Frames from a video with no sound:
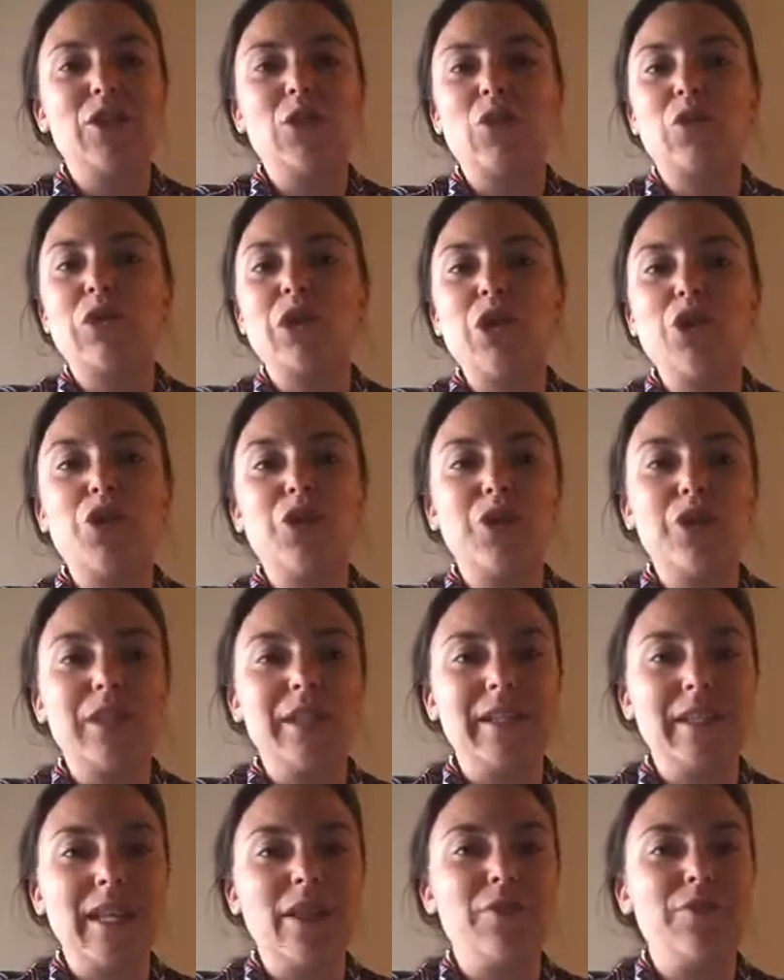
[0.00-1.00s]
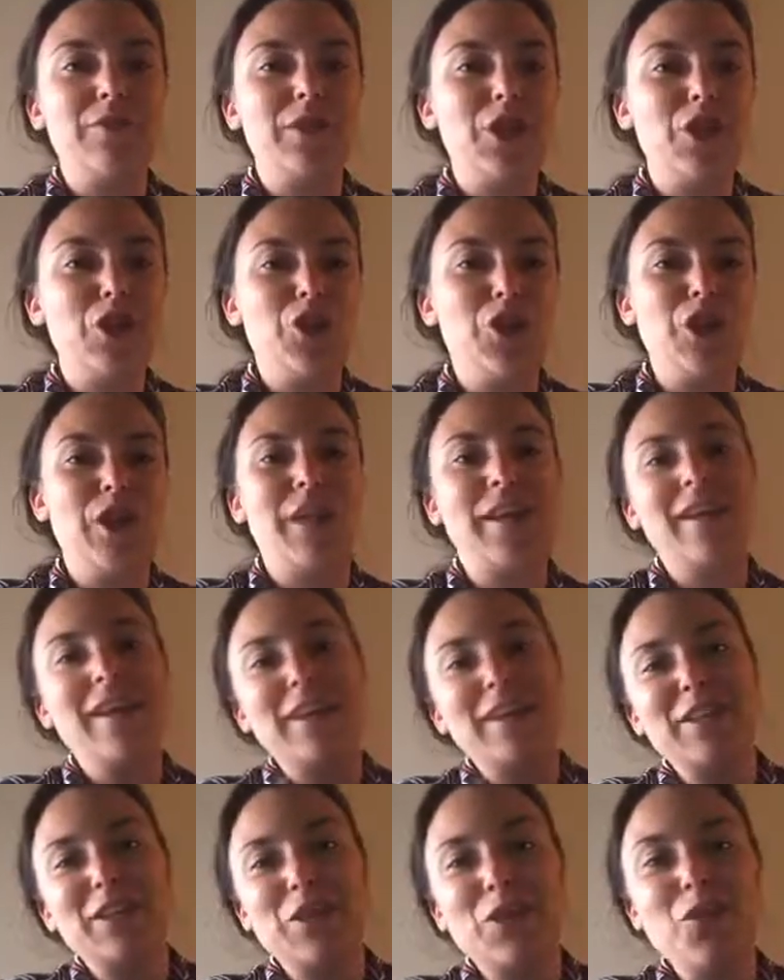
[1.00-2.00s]
So teachers, instead of teaching
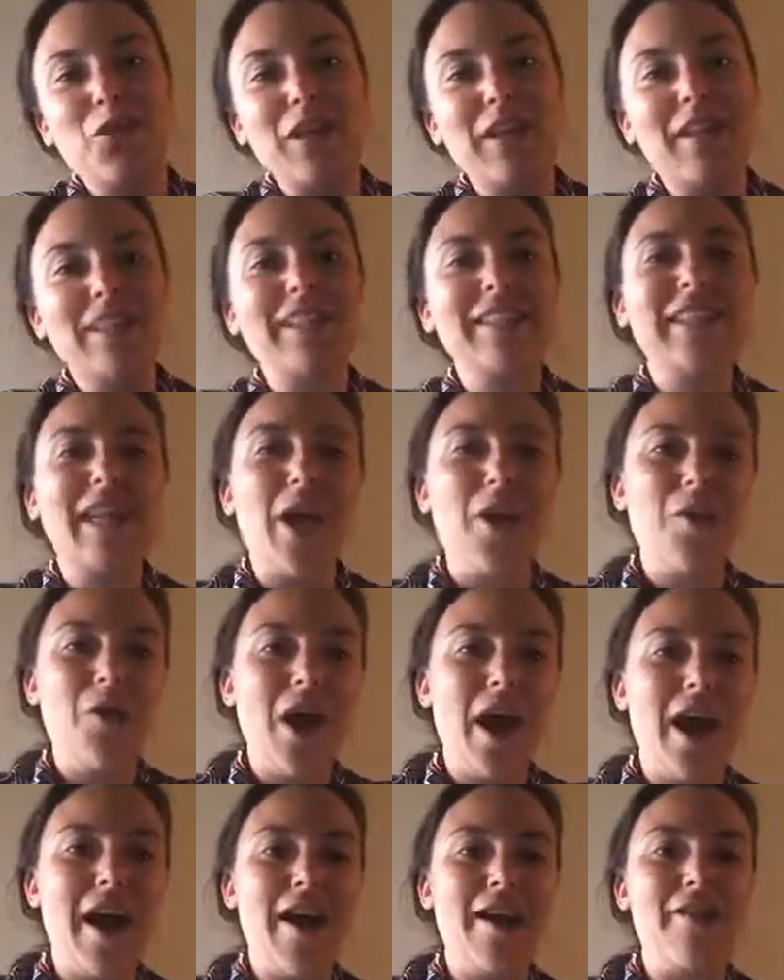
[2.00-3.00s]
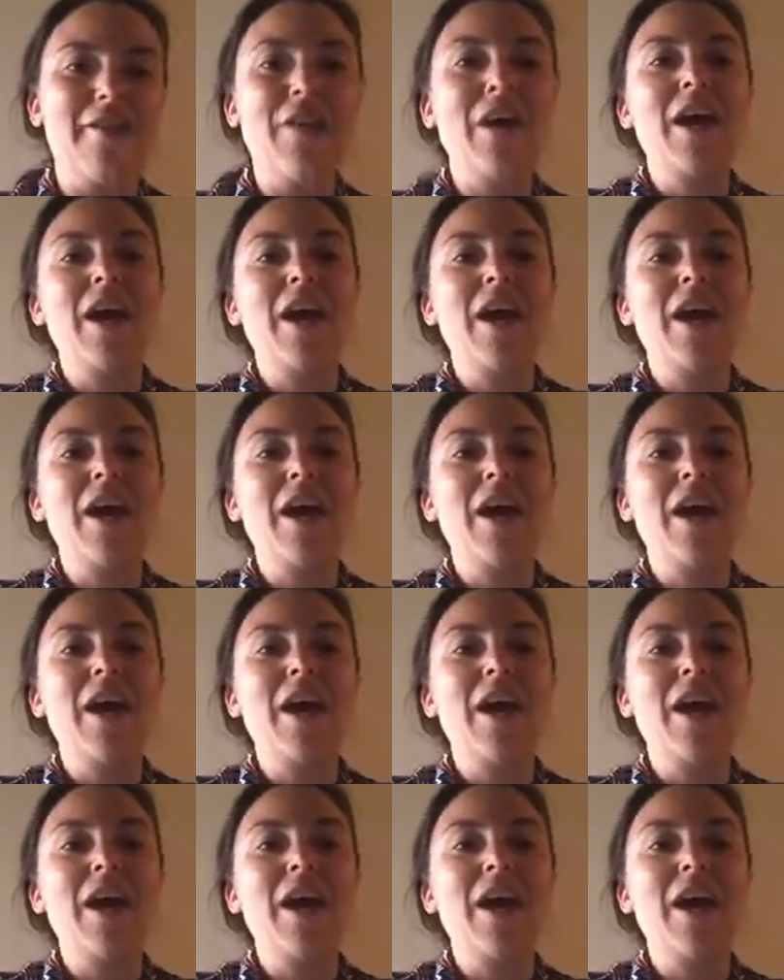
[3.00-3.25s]
students, now have